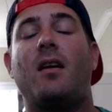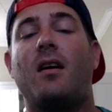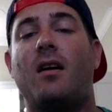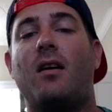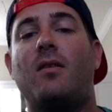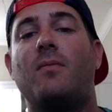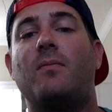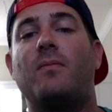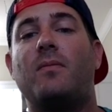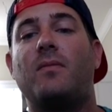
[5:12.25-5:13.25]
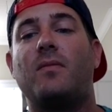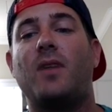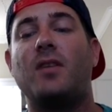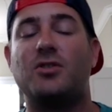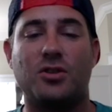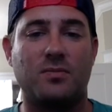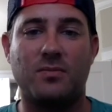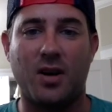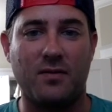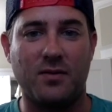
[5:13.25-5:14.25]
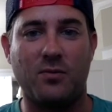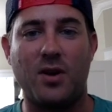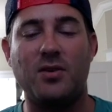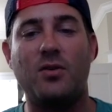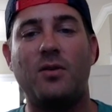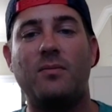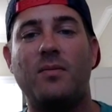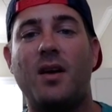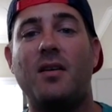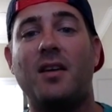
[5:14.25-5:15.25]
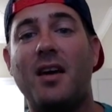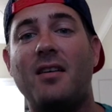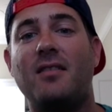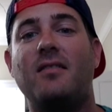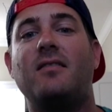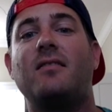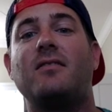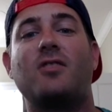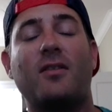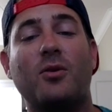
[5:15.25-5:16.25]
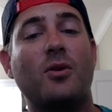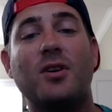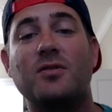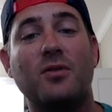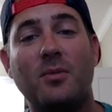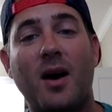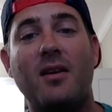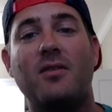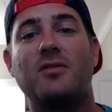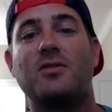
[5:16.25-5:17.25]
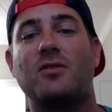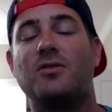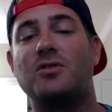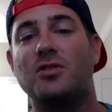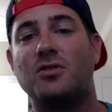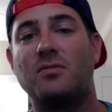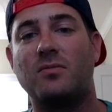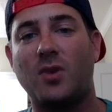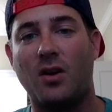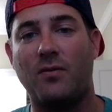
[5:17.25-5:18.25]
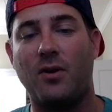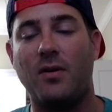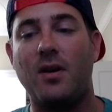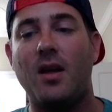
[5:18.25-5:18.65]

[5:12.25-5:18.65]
And it's just kind of a different way to do it. And again, draft order doesn't really matter, so it's just kind of fun.